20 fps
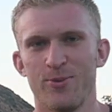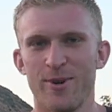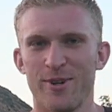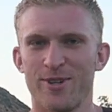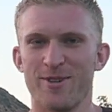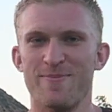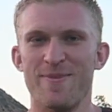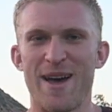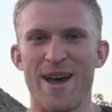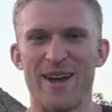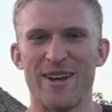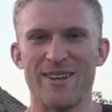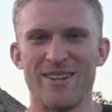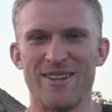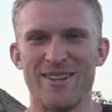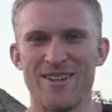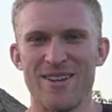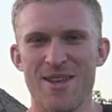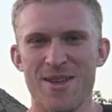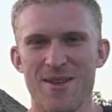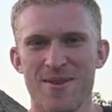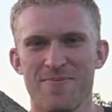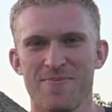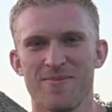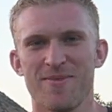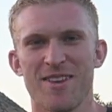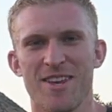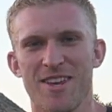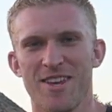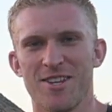Welcome back.
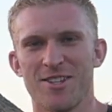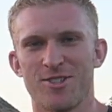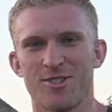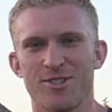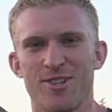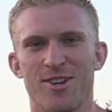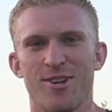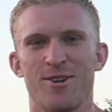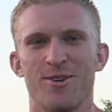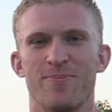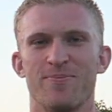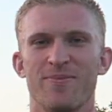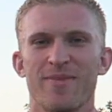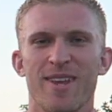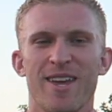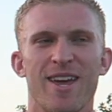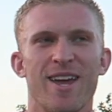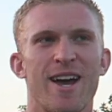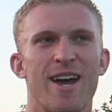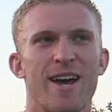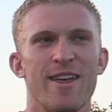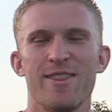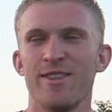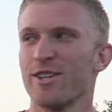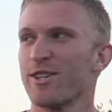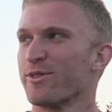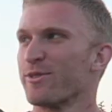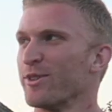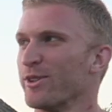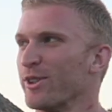So, I
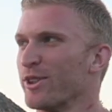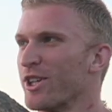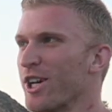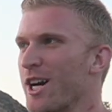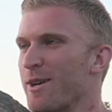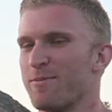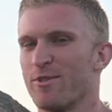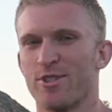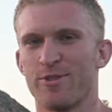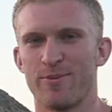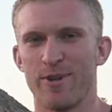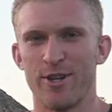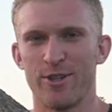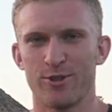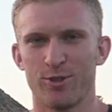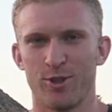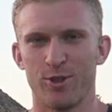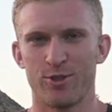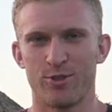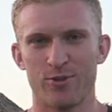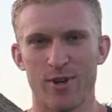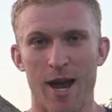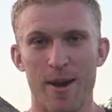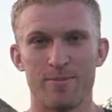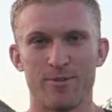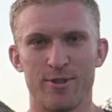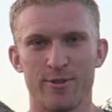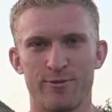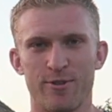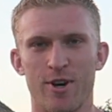think a really common spiritual
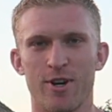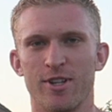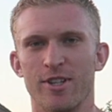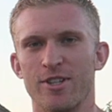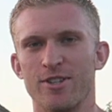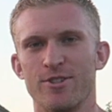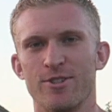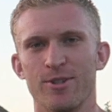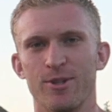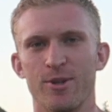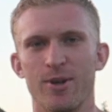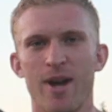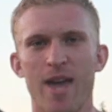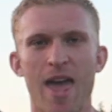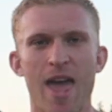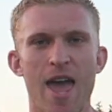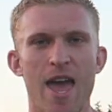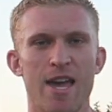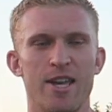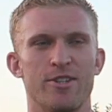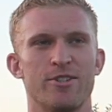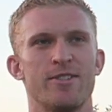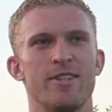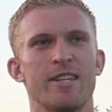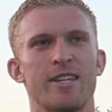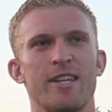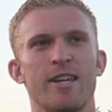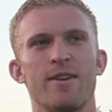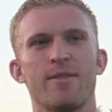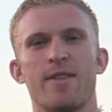trap to fall into is
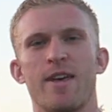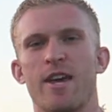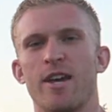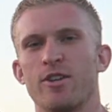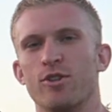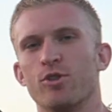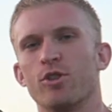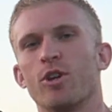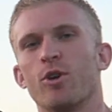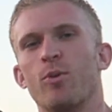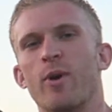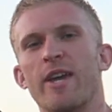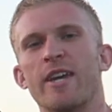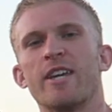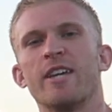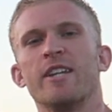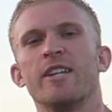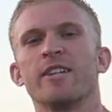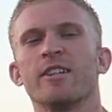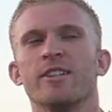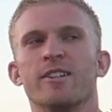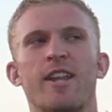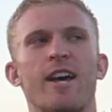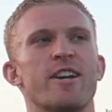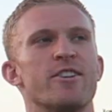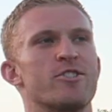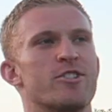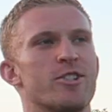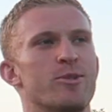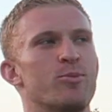thinking that your awakening
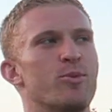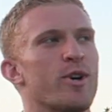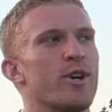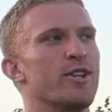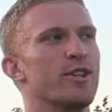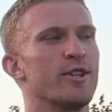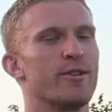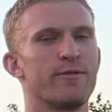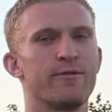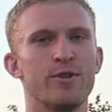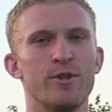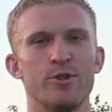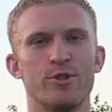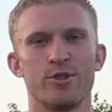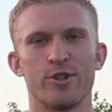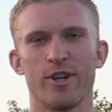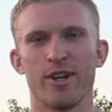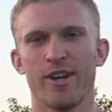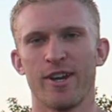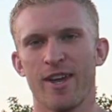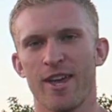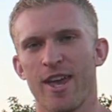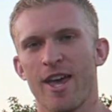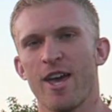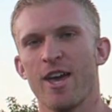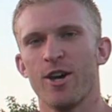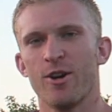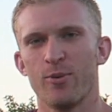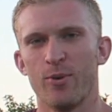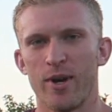lies somewhere in the future,
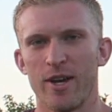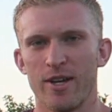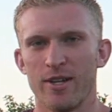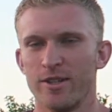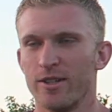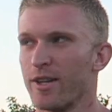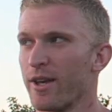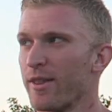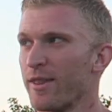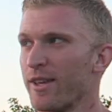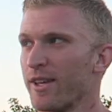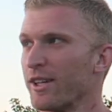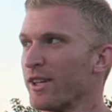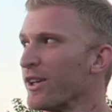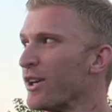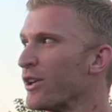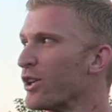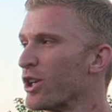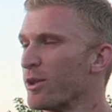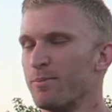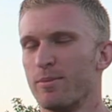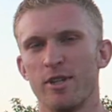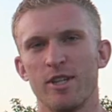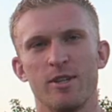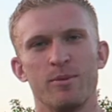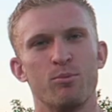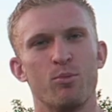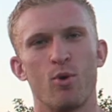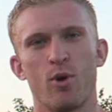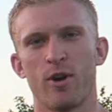when nothing could
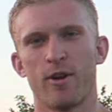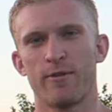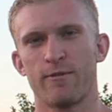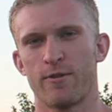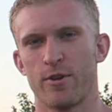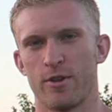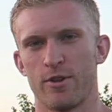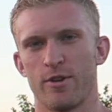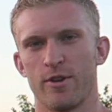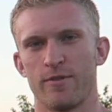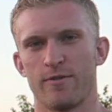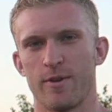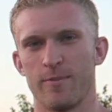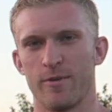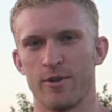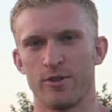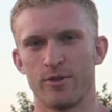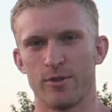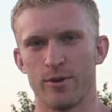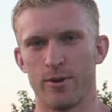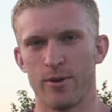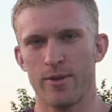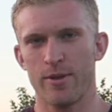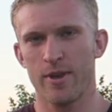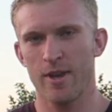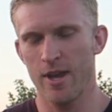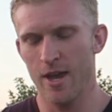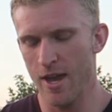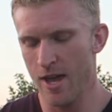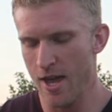be more further from the truth.